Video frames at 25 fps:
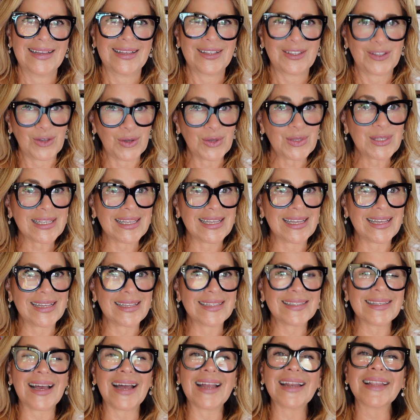Those
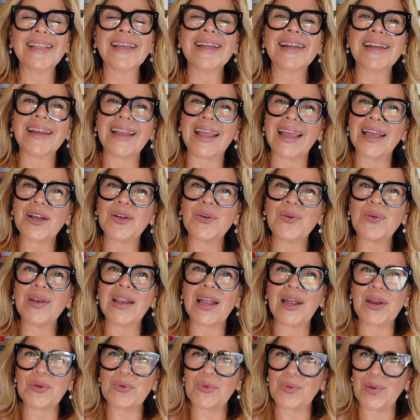kids are the
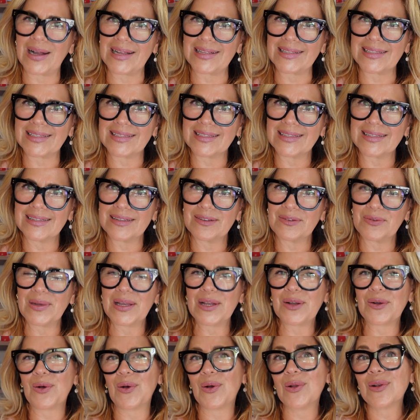regular ones. We
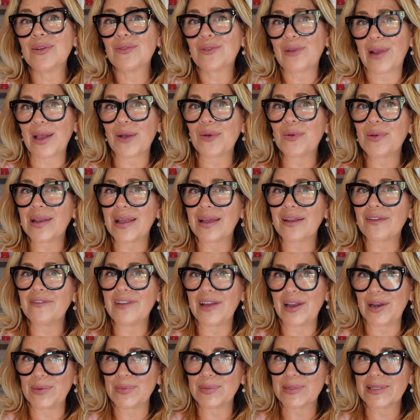call regular
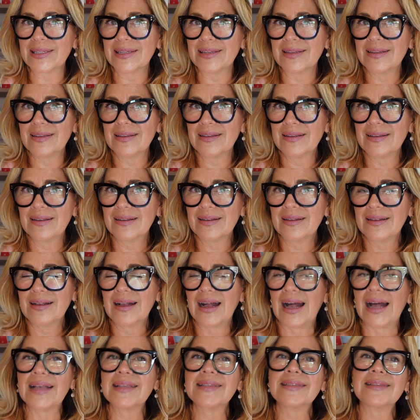verbs.
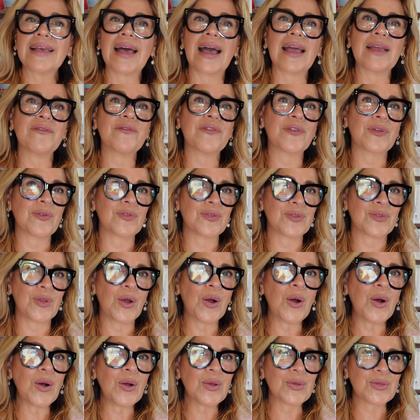Aside from
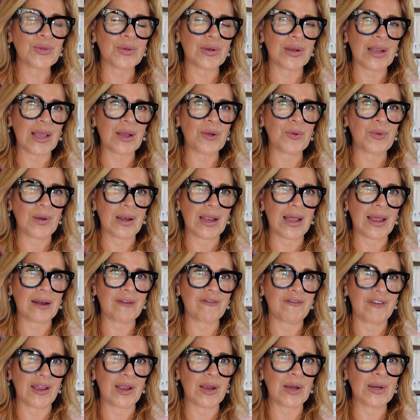those regular
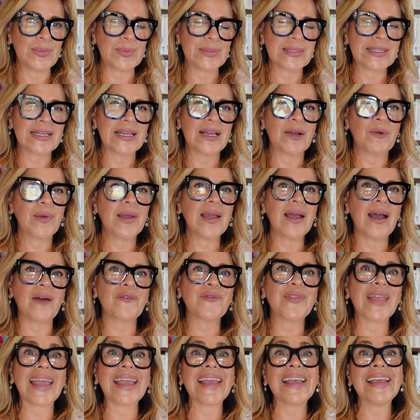verbs, we have
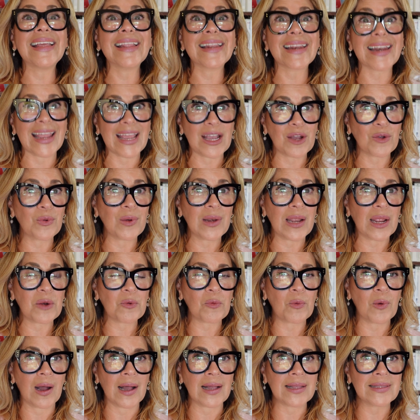the irregular
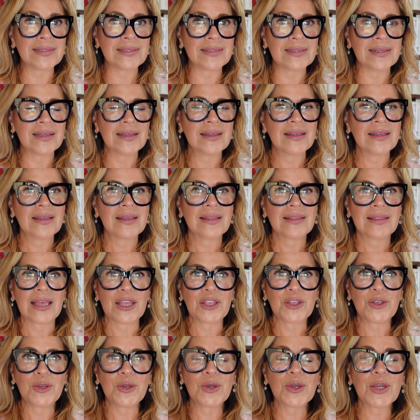ones
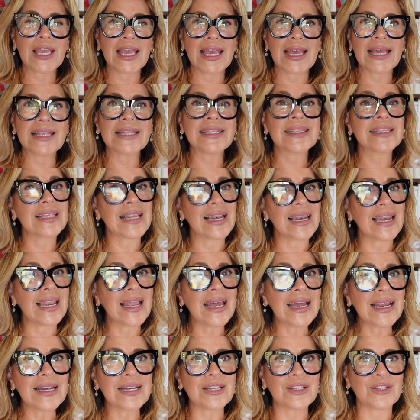that you can
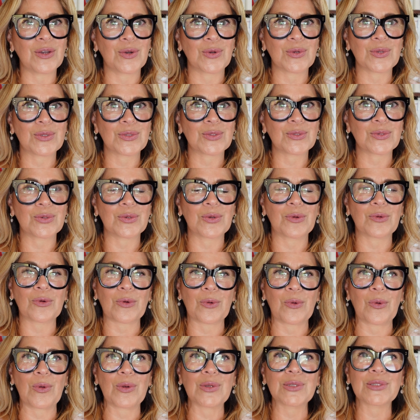learn those
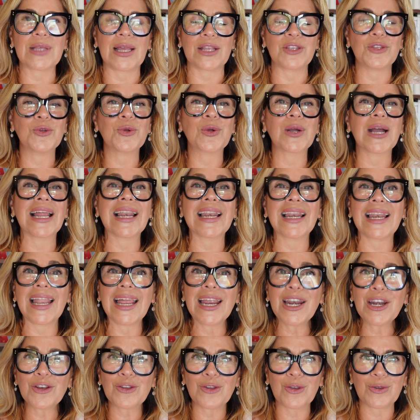rules and you can
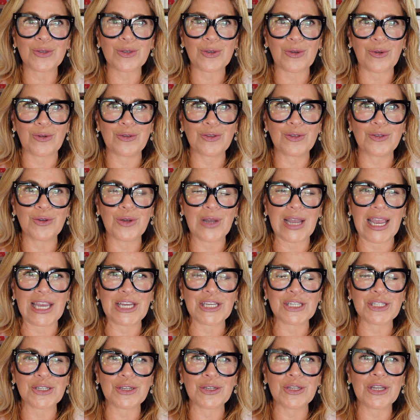learn those
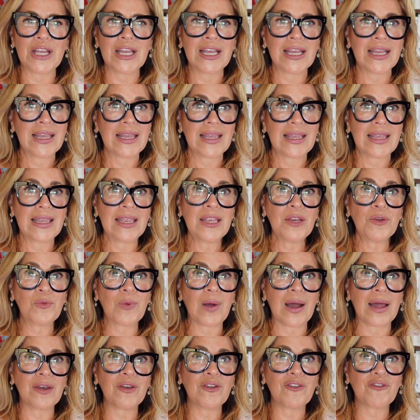conjugation in
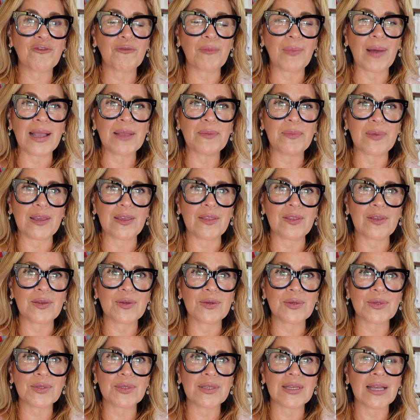one of my
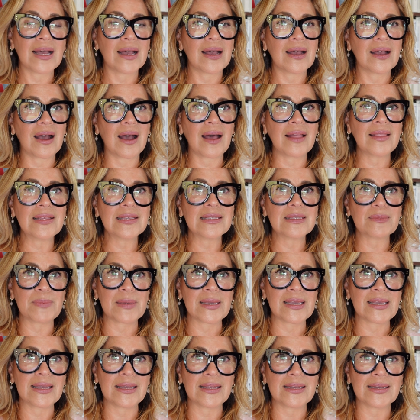videos at
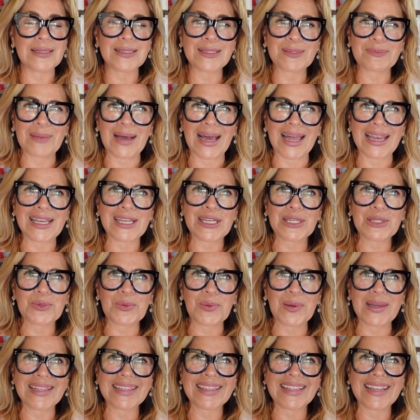Speaking Spanish
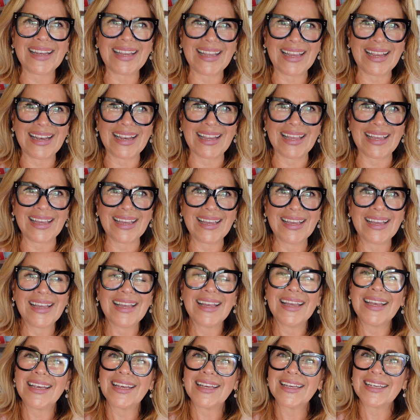with Lili.
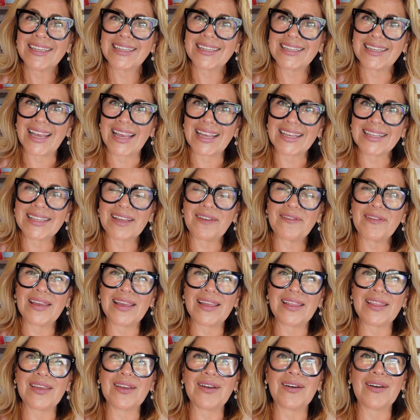Check the
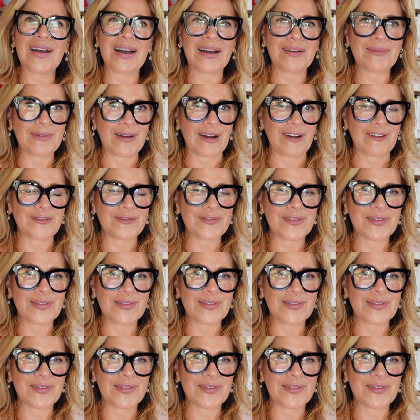video above.